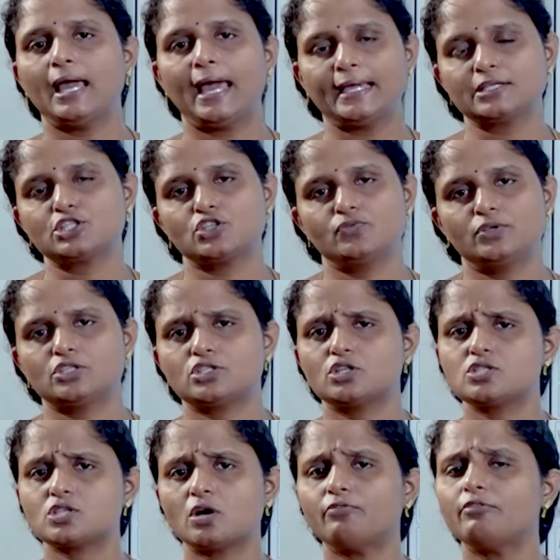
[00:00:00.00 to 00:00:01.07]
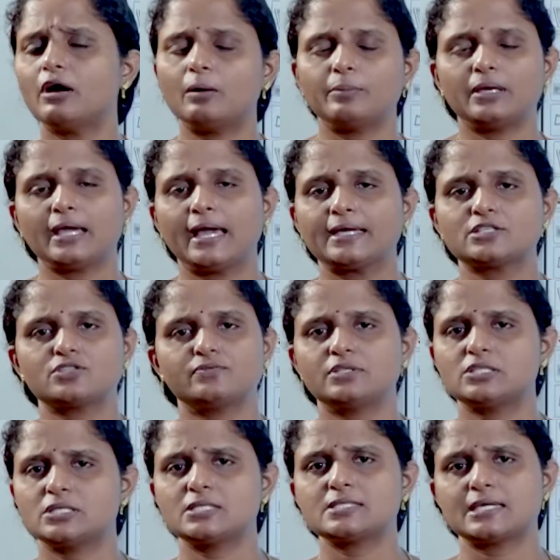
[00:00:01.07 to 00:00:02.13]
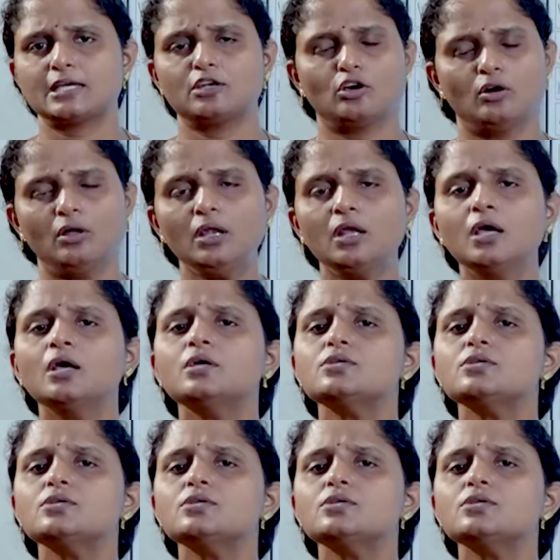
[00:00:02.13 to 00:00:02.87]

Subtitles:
activities or farming activities and all.